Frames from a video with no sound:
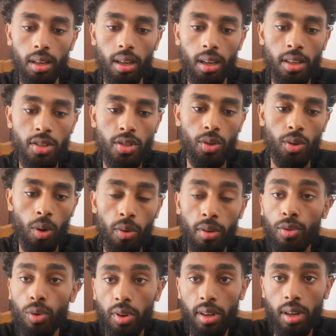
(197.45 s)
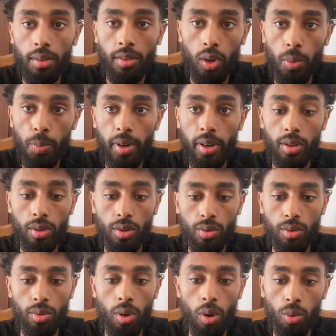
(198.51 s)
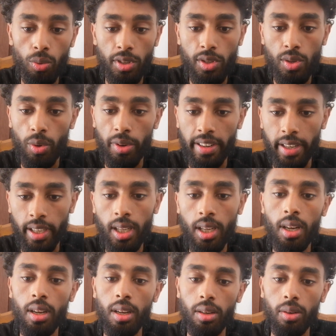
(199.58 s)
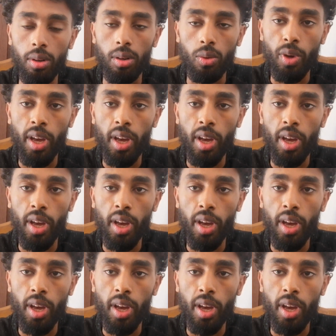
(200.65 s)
as you know, if you're a developer, you know this already. We